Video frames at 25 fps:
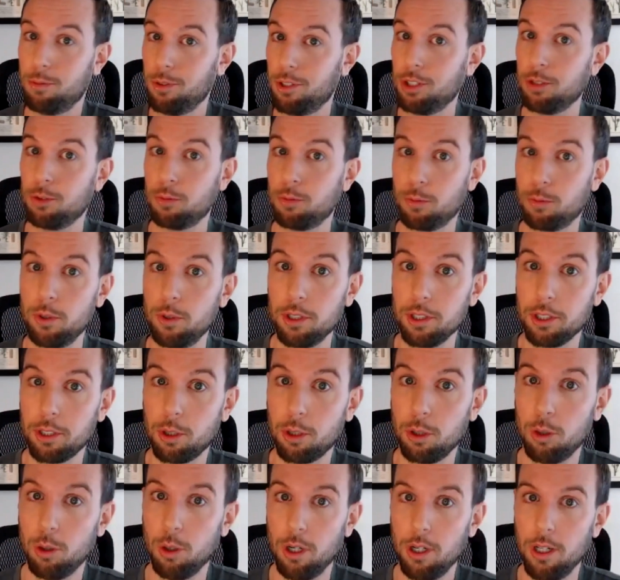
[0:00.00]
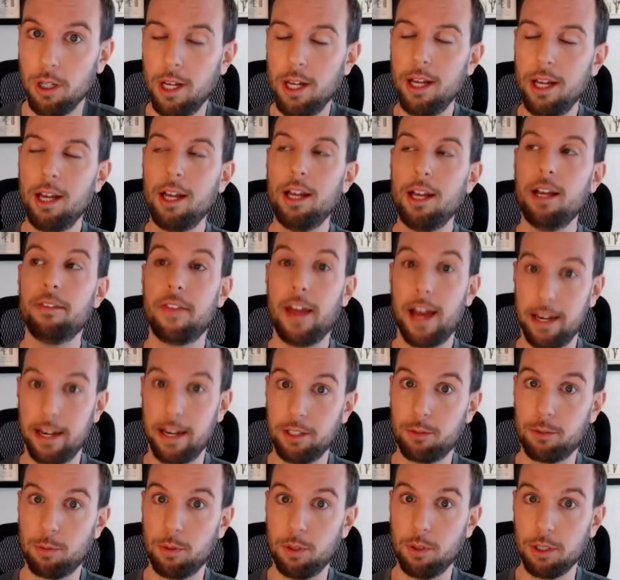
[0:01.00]
which is really cool. That
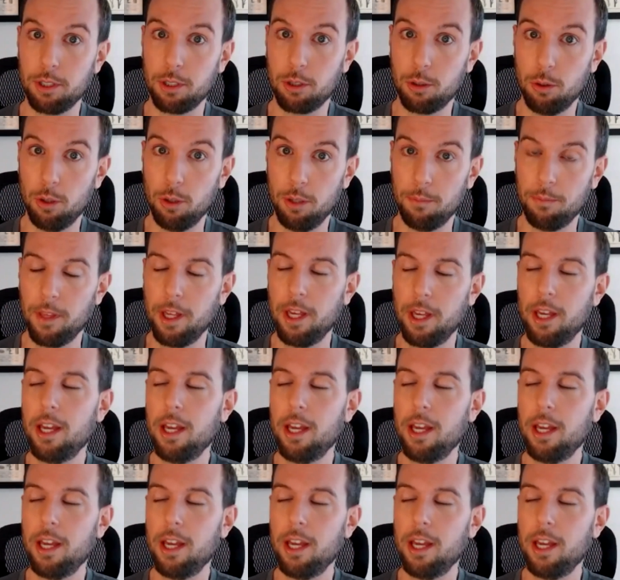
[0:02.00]
is really cool.